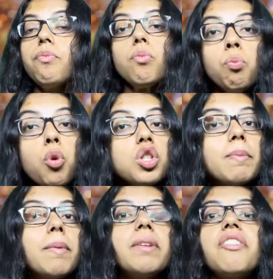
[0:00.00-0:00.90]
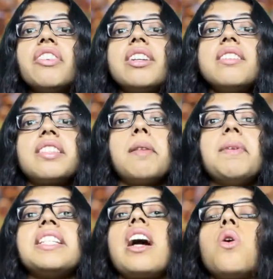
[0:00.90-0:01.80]
Most public figures and
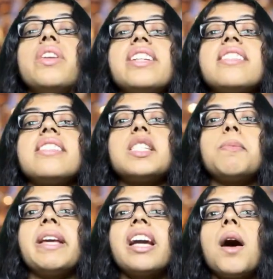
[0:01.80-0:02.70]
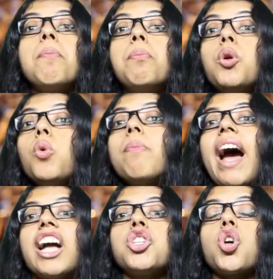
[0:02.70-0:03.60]
media outlets display a blue
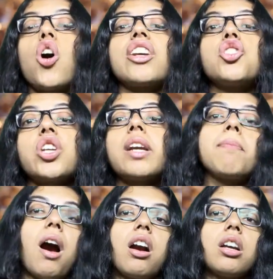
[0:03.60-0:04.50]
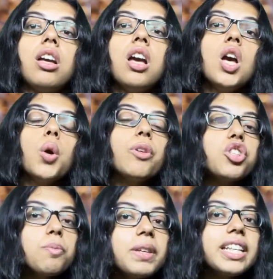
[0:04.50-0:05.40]
badge or a check mark,
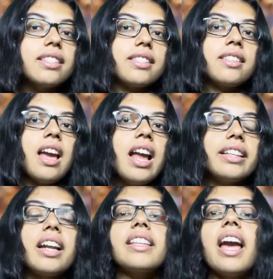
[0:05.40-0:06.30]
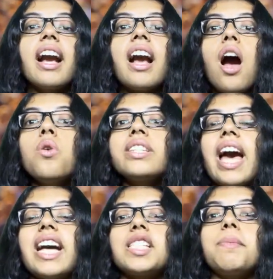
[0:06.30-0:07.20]
which means that the account
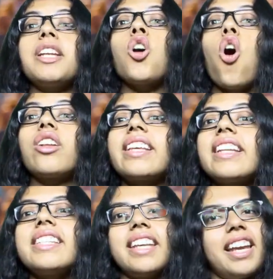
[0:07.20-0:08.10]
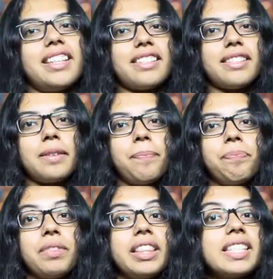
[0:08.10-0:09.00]
has been authenticated.
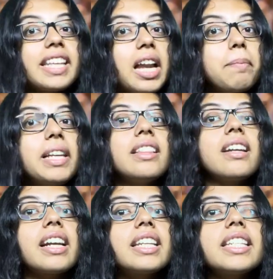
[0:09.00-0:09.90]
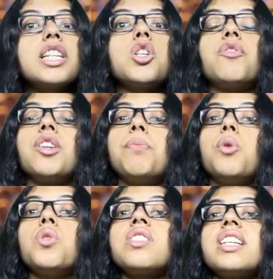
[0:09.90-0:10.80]
This can mean the content of the
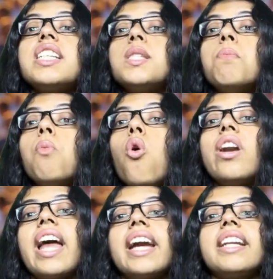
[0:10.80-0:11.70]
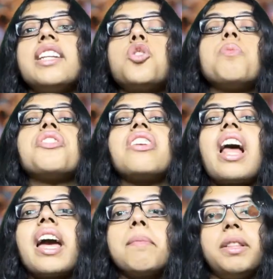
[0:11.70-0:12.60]
post is more likely to be
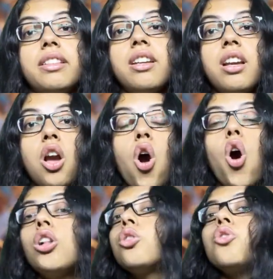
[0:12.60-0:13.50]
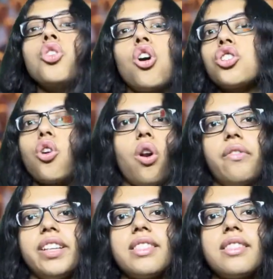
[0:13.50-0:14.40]
reliable, although not
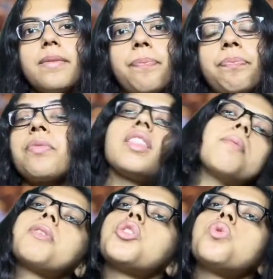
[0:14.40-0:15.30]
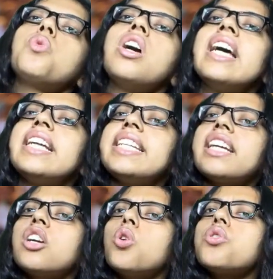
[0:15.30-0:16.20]
always. Number 2, take
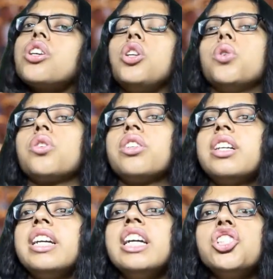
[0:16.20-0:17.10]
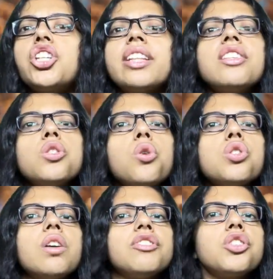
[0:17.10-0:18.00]
a closer look. Check the
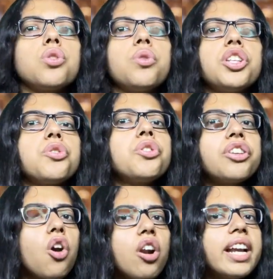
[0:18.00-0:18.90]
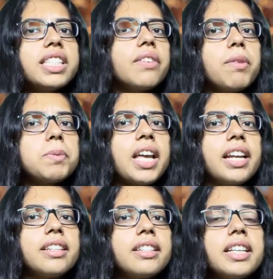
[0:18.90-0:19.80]
source of the story. Do you recognize the
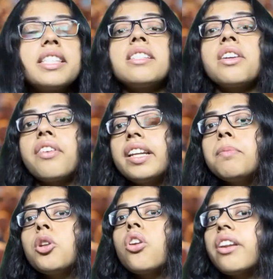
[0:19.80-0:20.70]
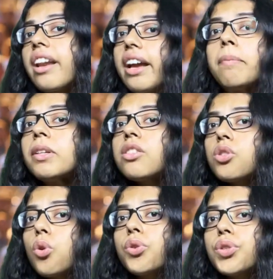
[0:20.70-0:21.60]
website? Is it a credible or reliable
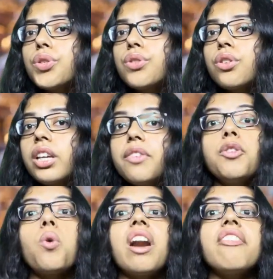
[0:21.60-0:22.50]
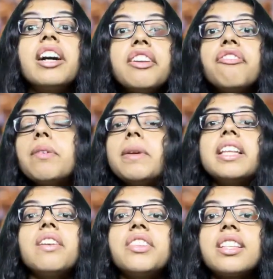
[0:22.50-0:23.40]
source? If you are
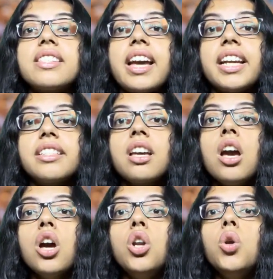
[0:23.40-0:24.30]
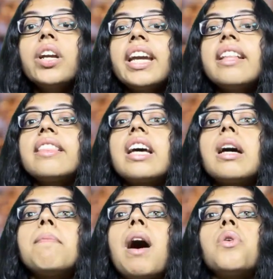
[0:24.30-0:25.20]
unfamiliar with the site, look in the
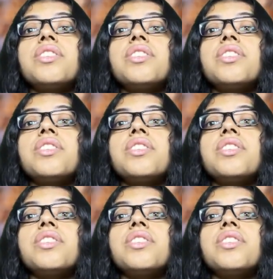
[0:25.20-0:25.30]
About